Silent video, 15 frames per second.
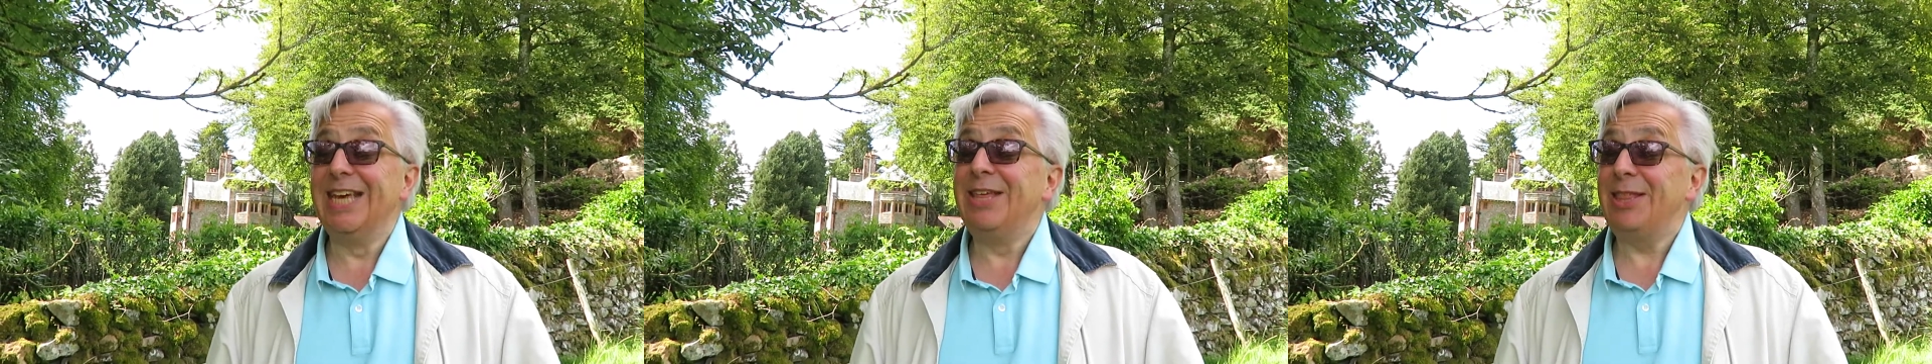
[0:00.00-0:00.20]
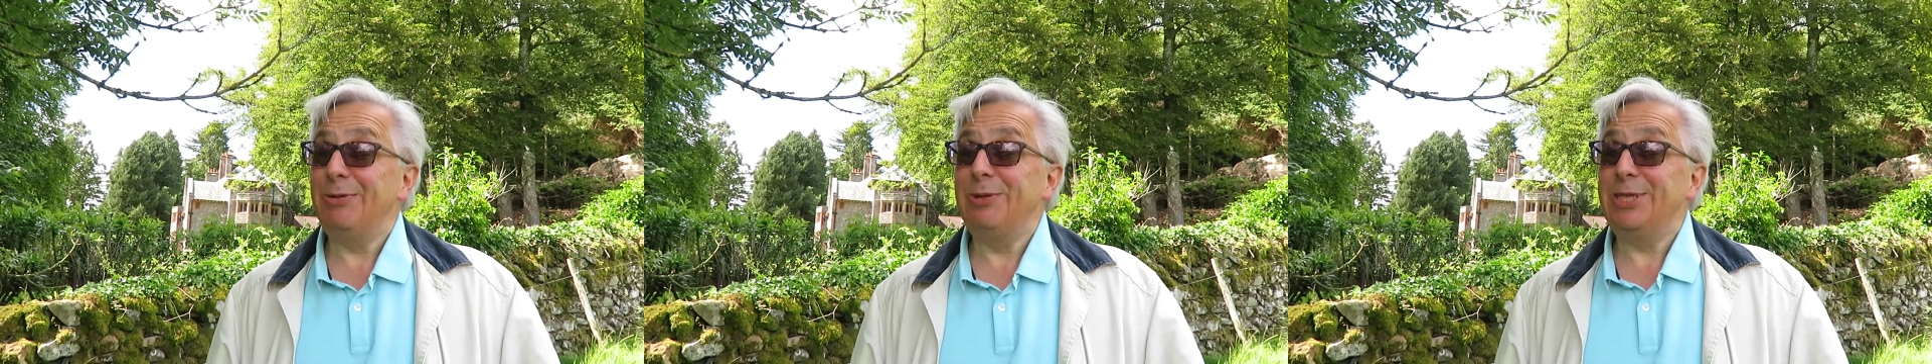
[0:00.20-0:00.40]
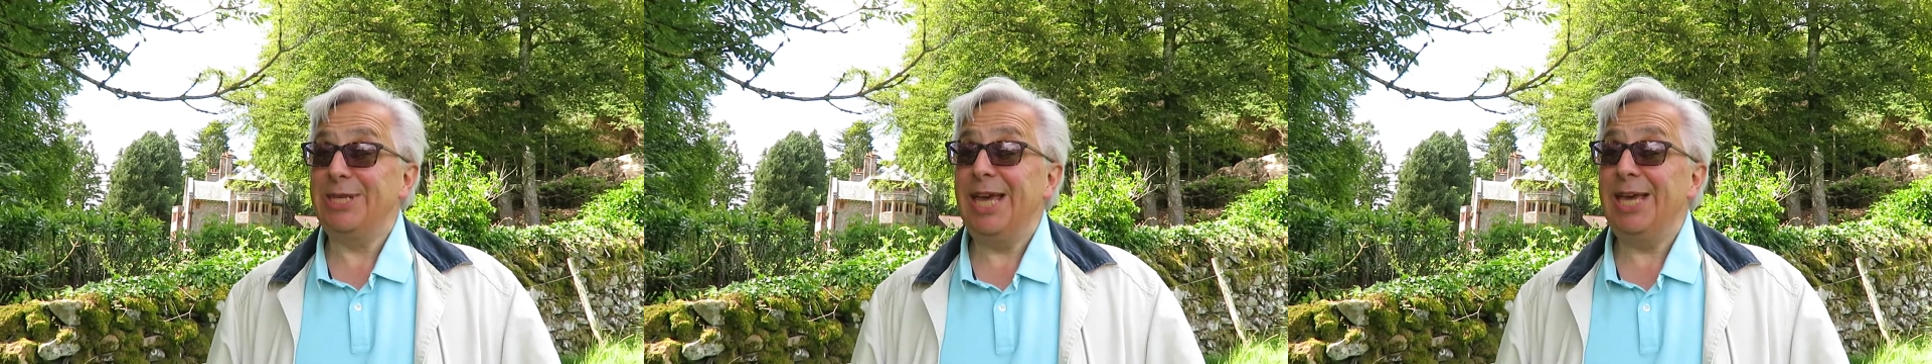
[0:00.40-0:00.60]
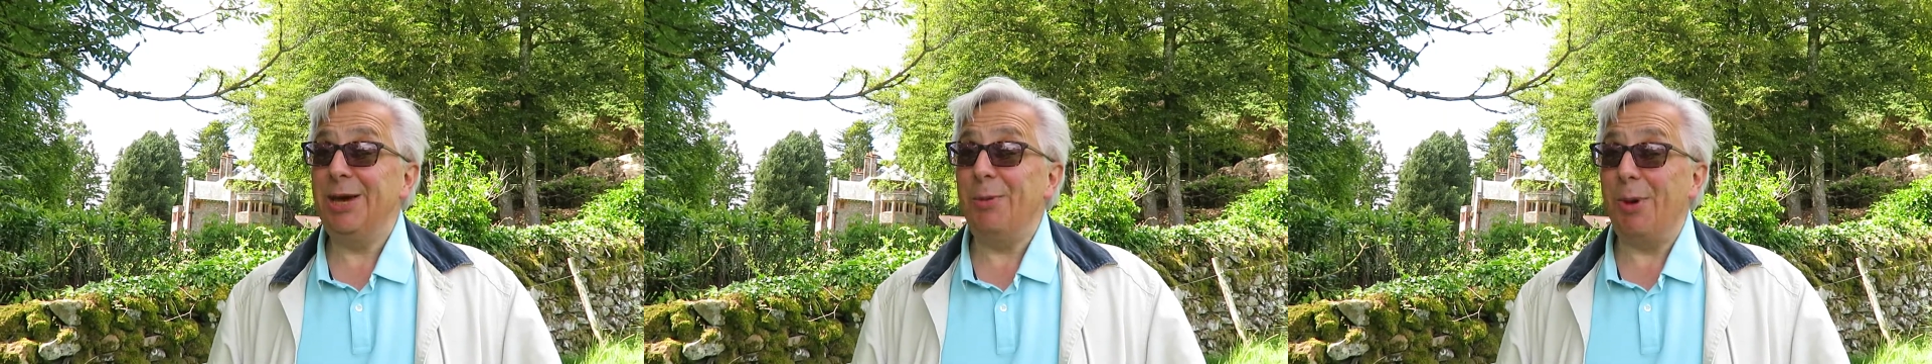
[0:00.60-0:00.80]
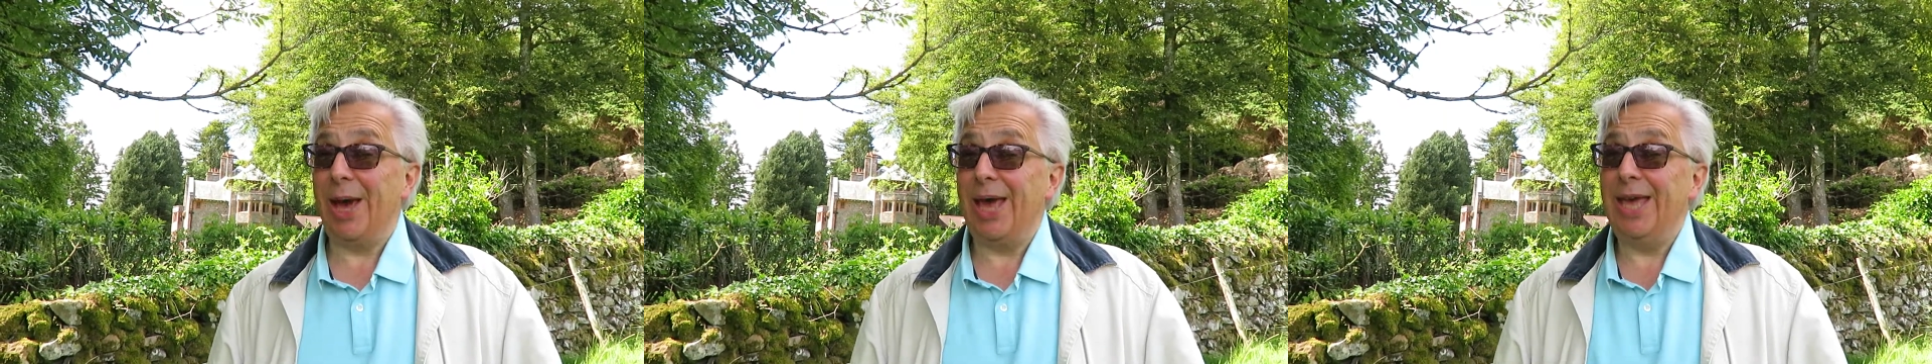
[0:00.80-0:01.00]
they would take
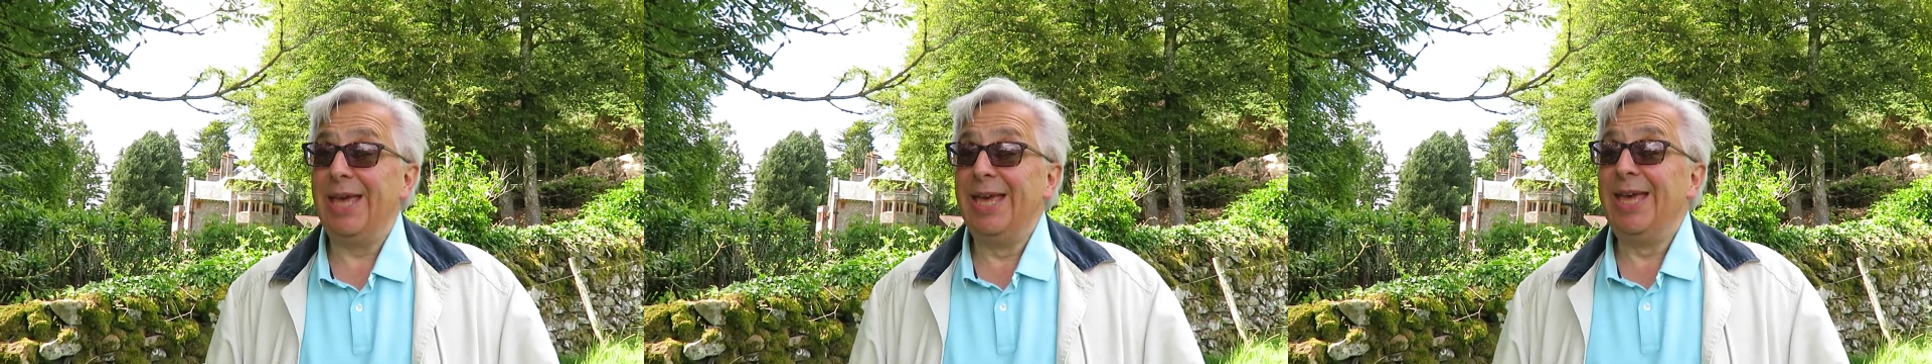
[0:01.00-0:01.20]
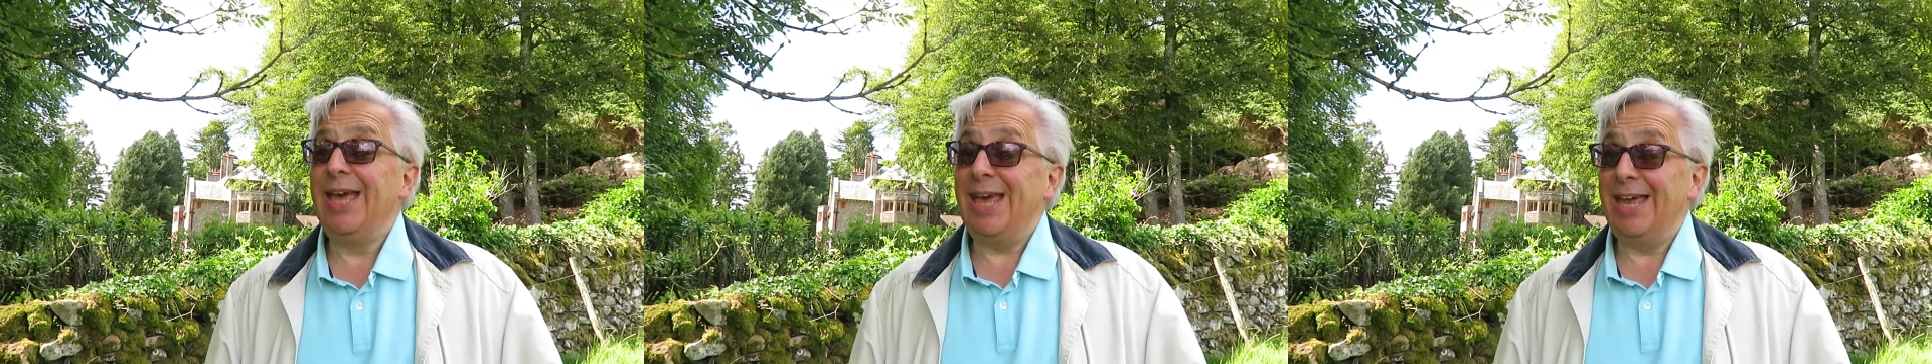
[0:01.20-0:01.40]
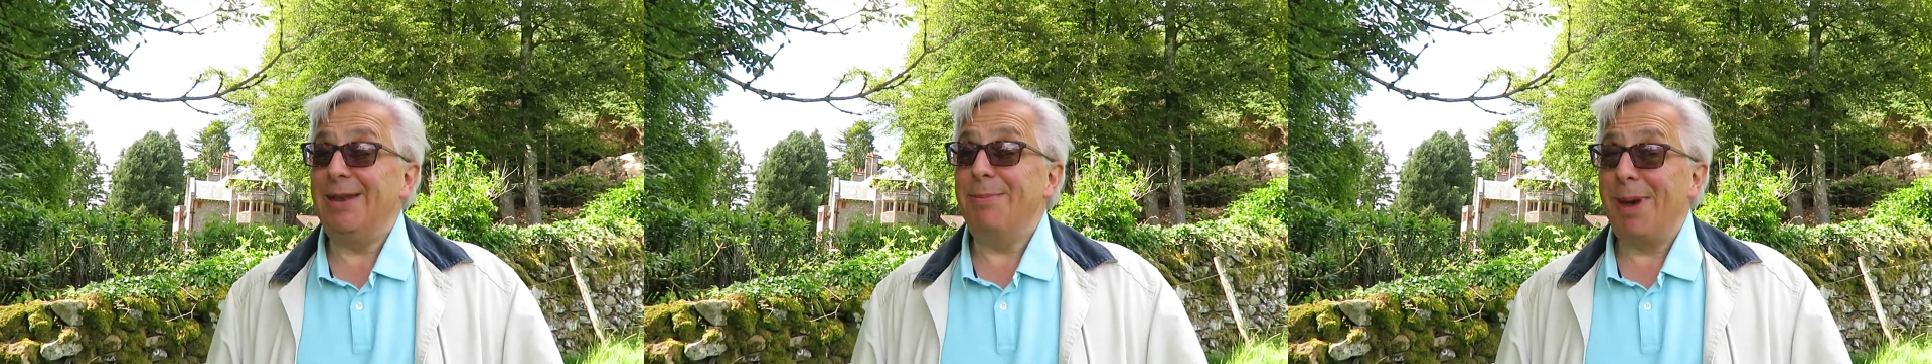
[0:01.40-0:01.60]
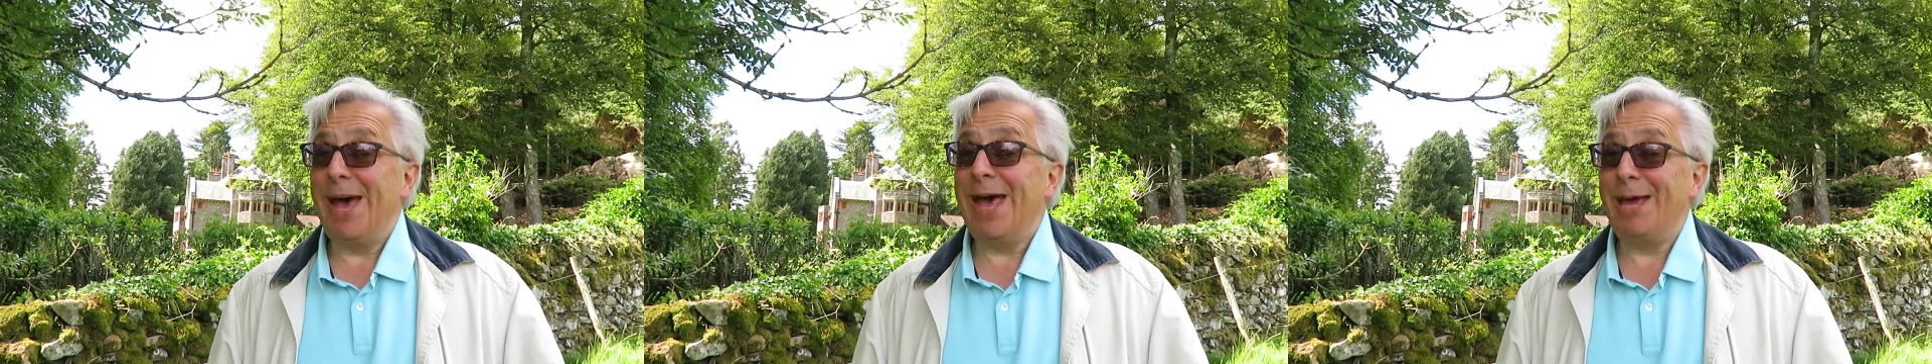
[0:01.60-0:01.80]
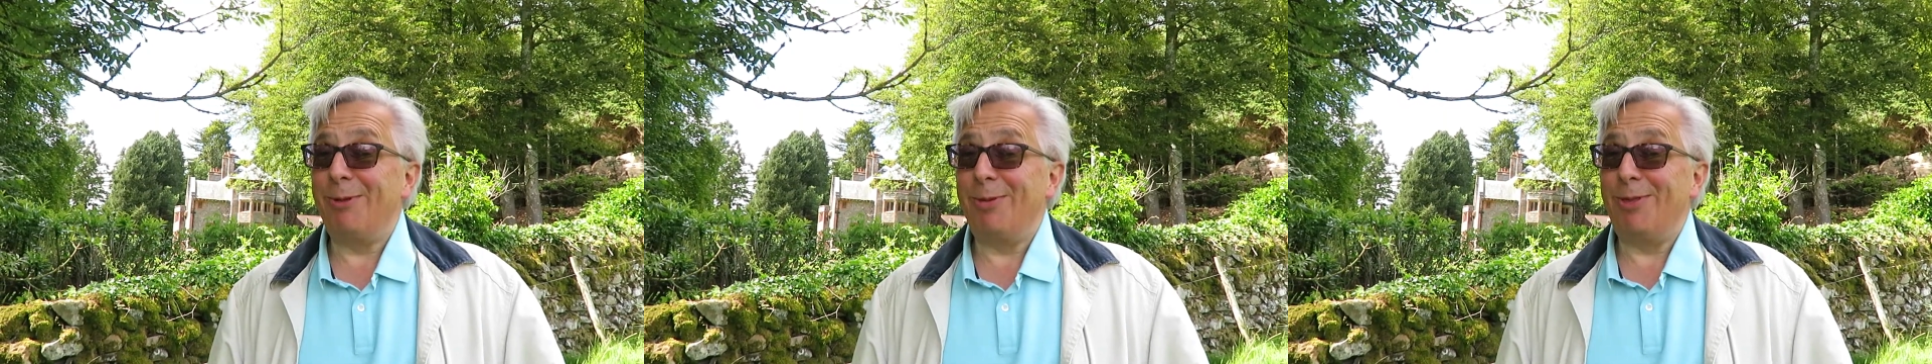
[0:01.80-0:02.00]
away in a
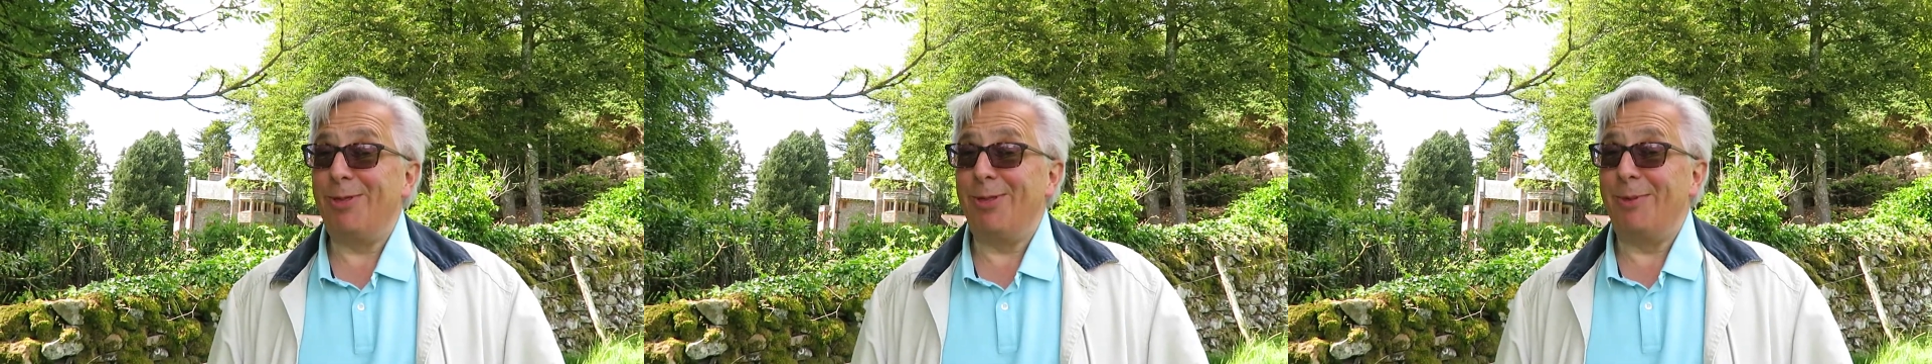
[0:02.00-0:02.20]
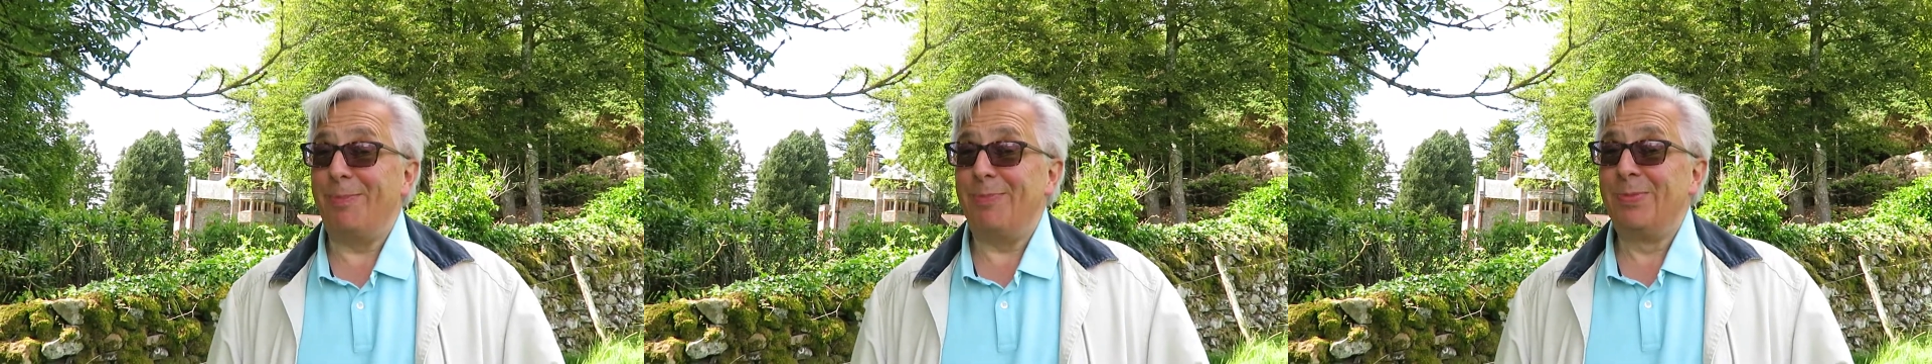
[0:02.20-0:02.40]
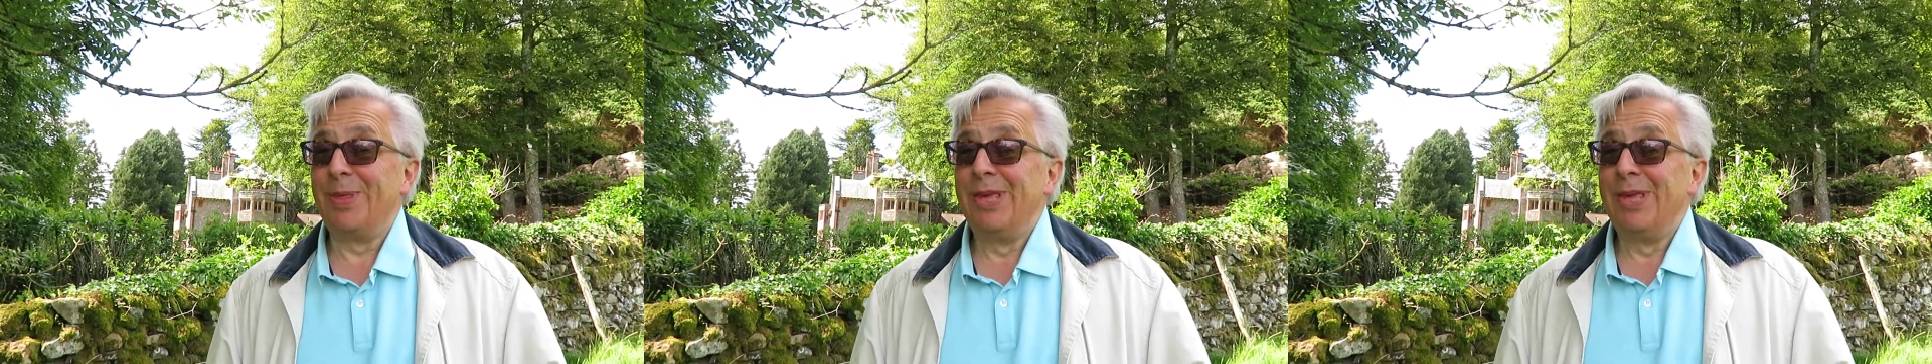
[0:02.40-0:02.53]
bag with them.